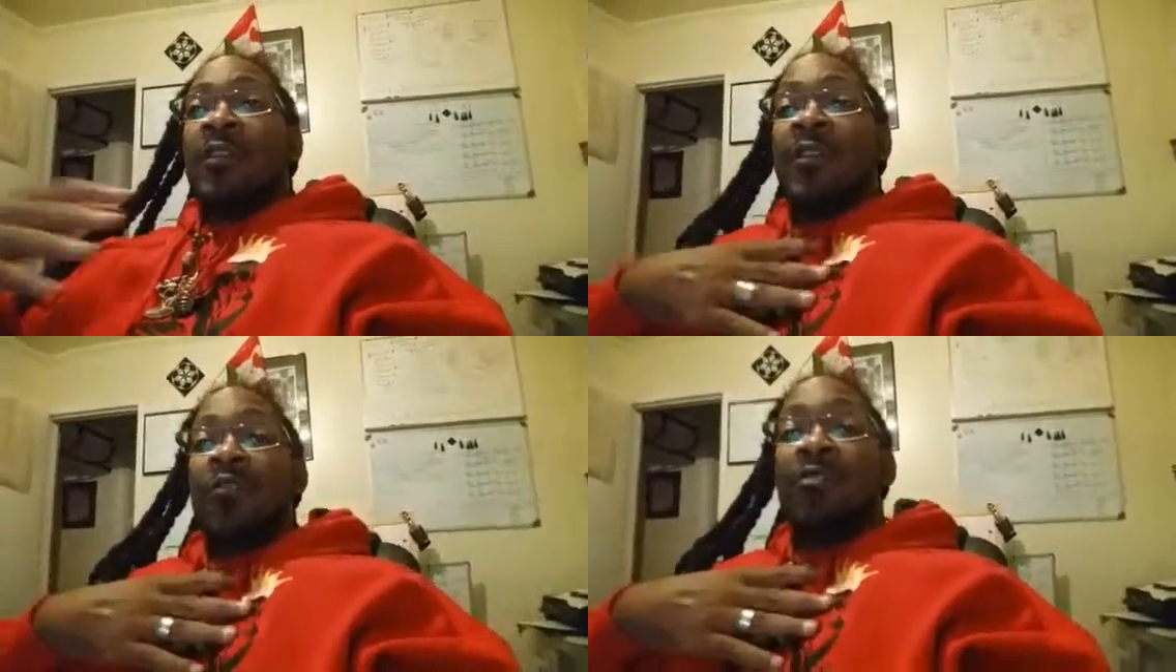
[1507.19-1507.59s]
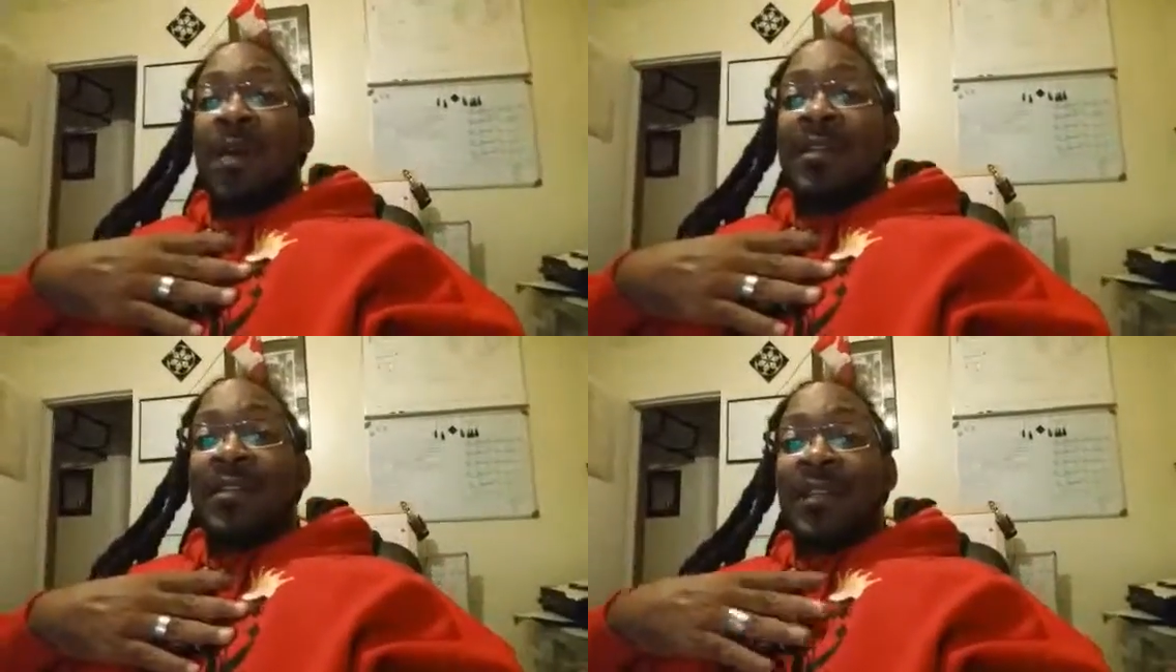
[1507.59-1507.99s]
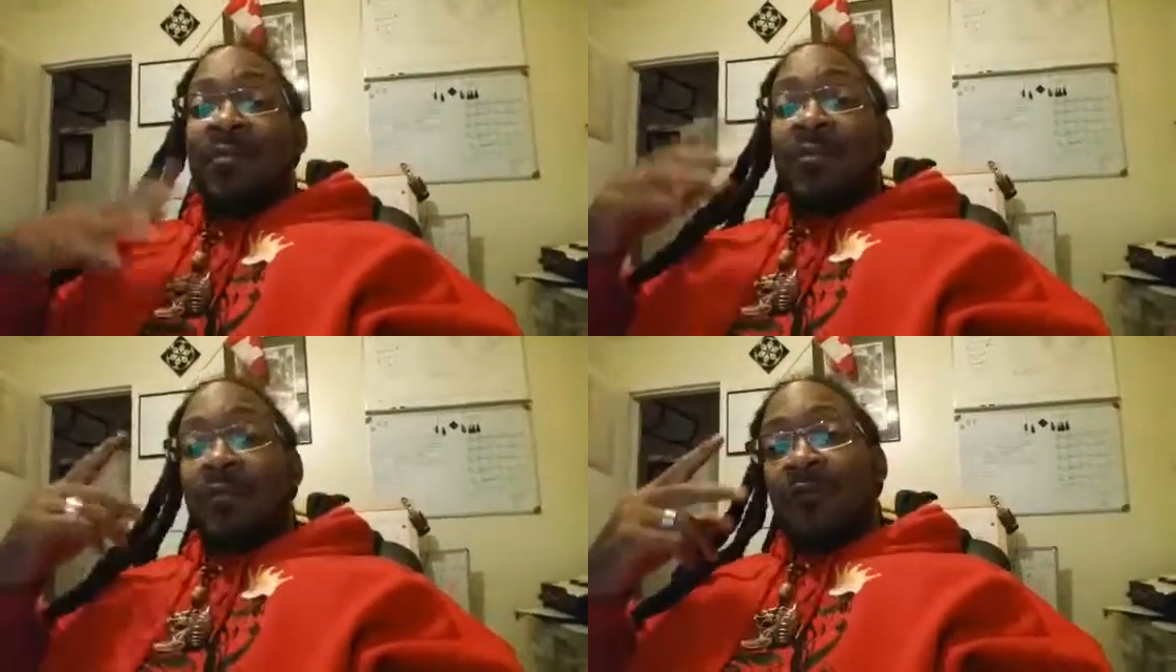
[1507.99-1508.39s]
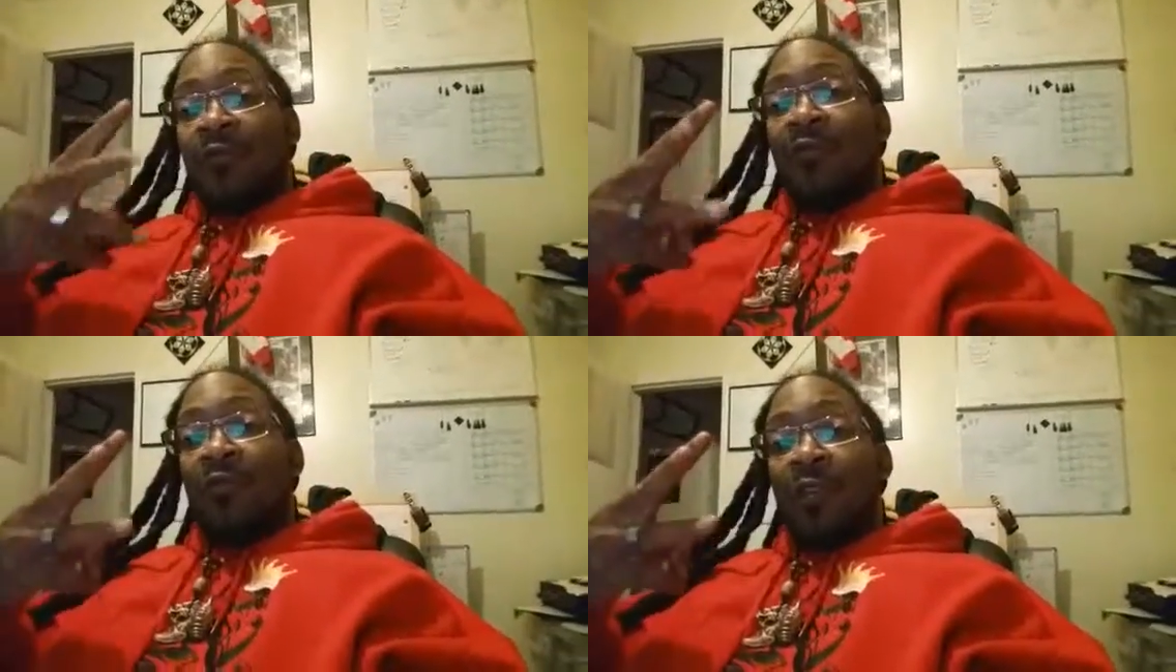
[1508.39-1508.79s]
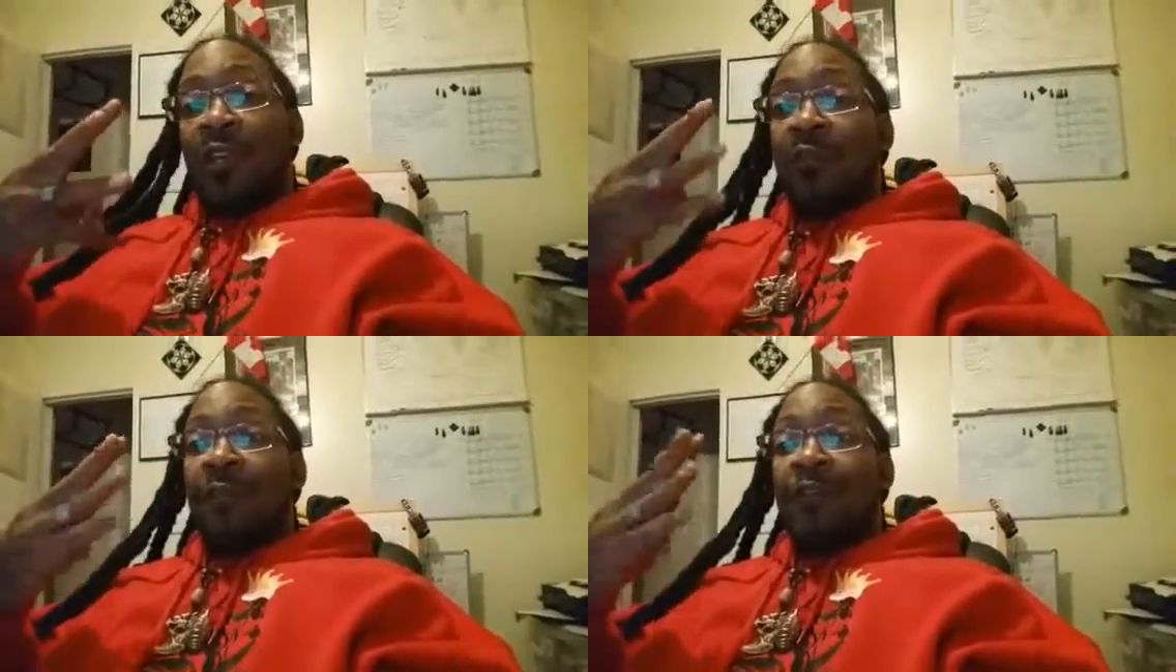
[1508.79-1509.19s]
those are my tips for
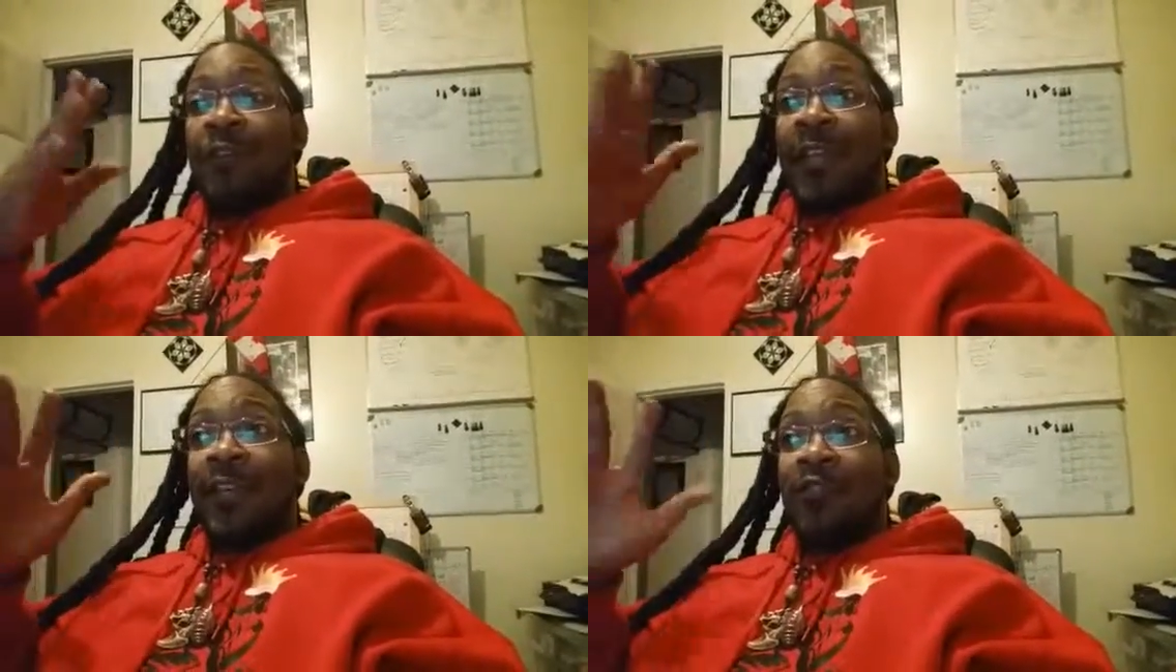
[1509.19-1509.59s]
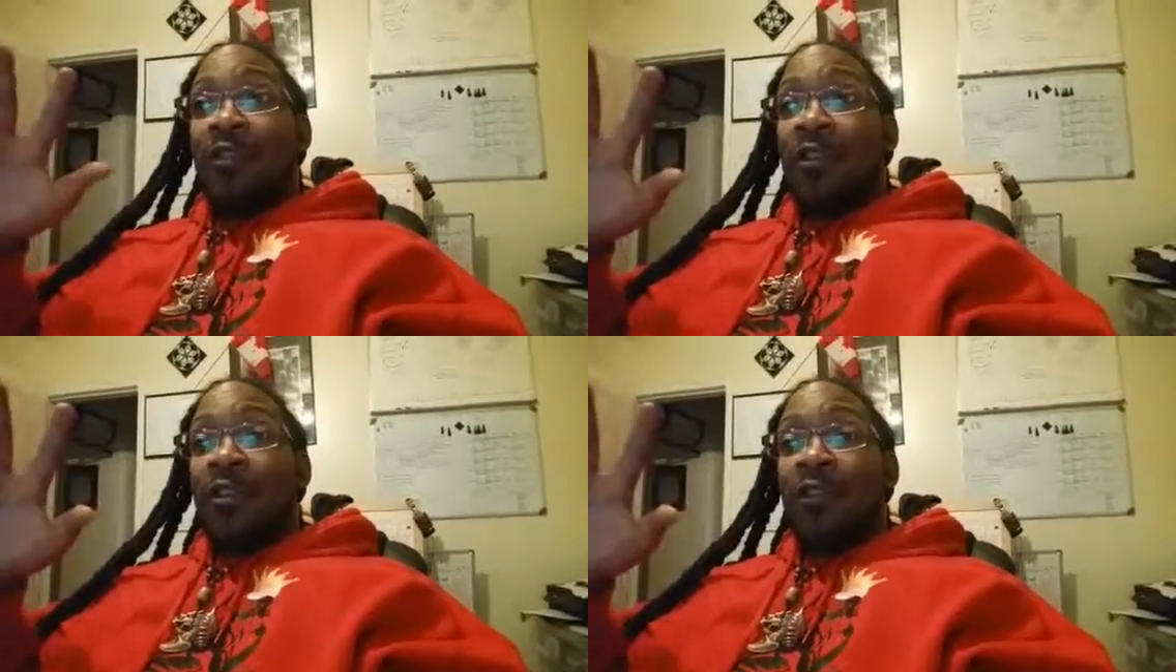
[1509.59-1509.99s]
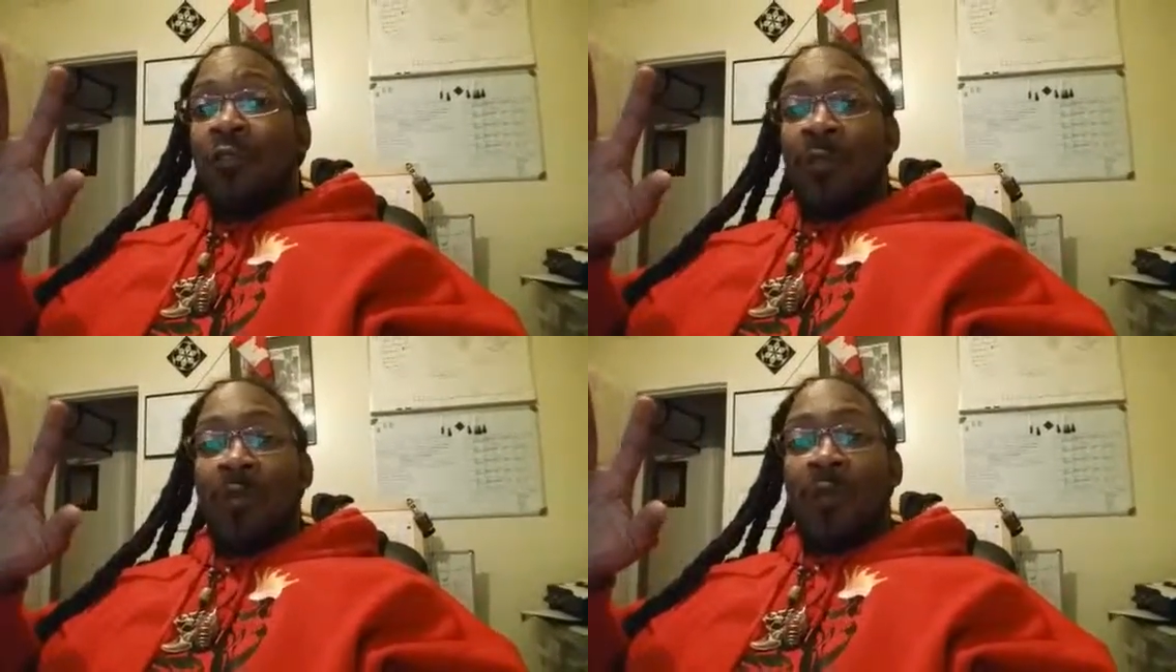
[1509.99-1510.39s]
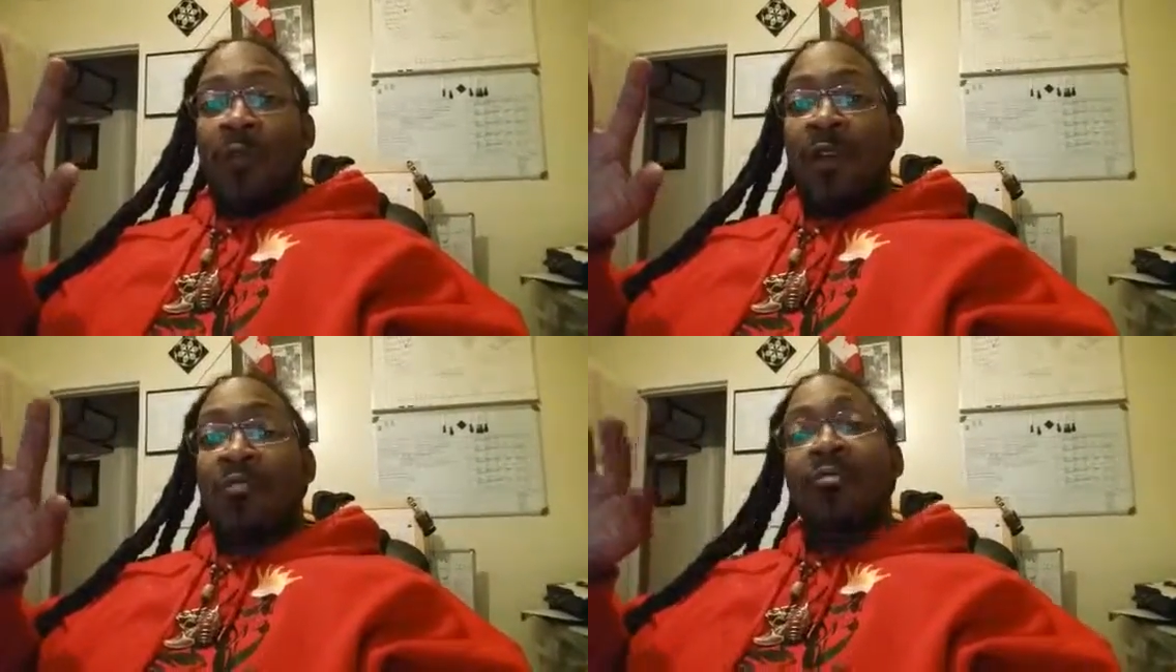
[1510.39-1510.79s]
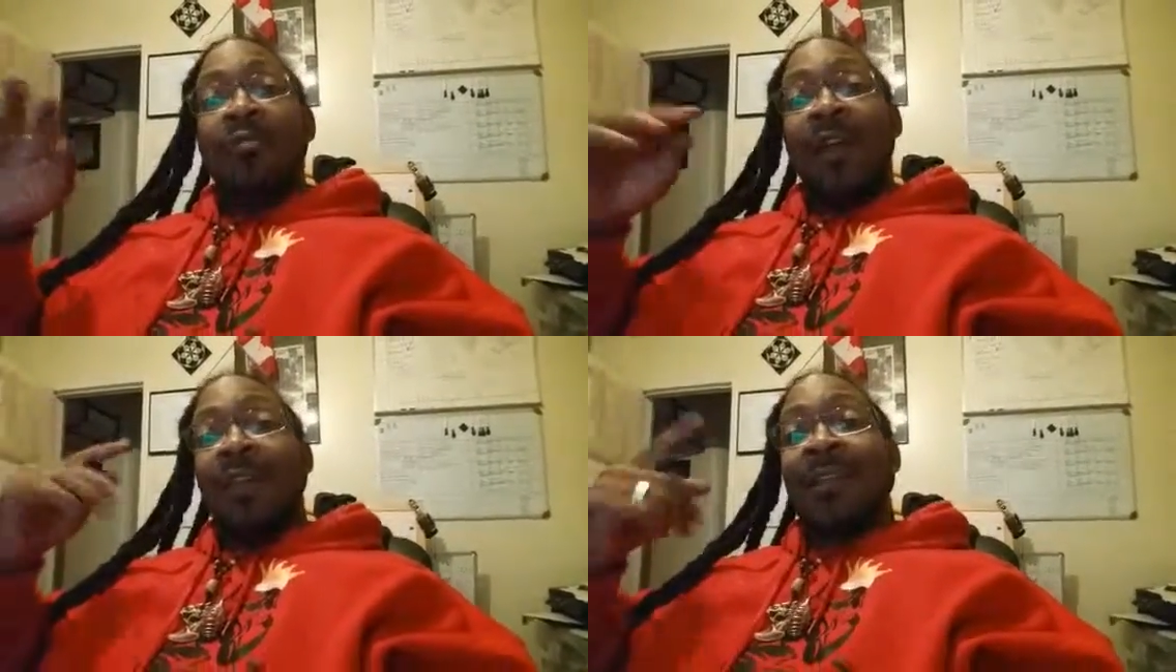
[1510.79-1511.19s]
three or four things you can learn during the Mercury
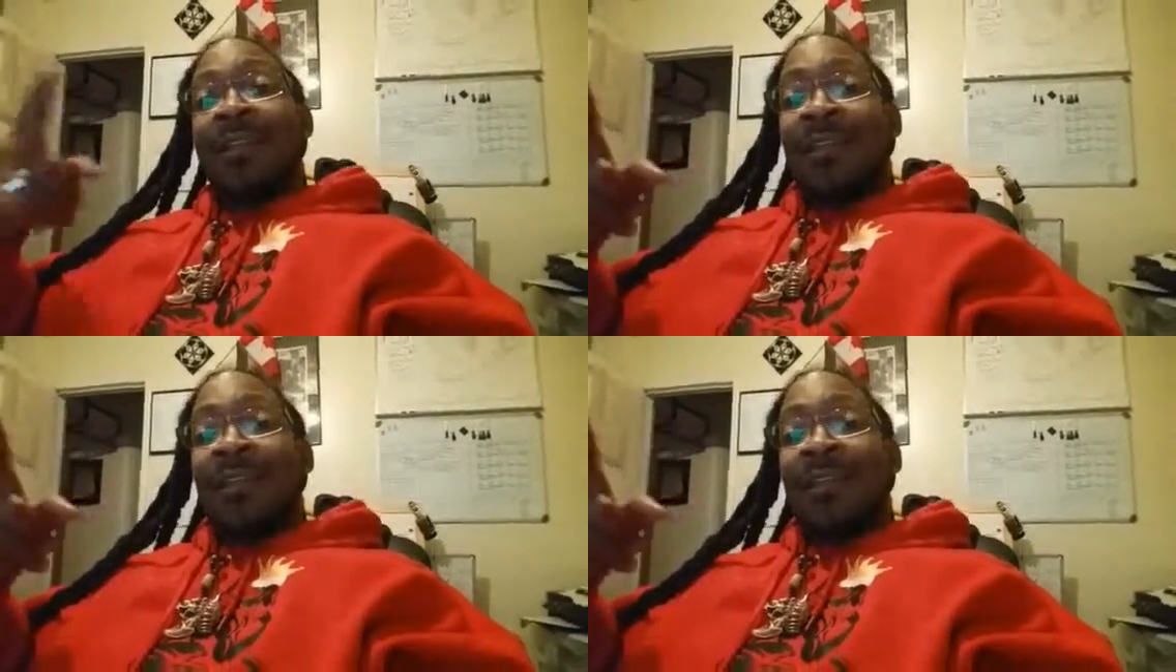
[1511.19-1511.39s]
retrograde.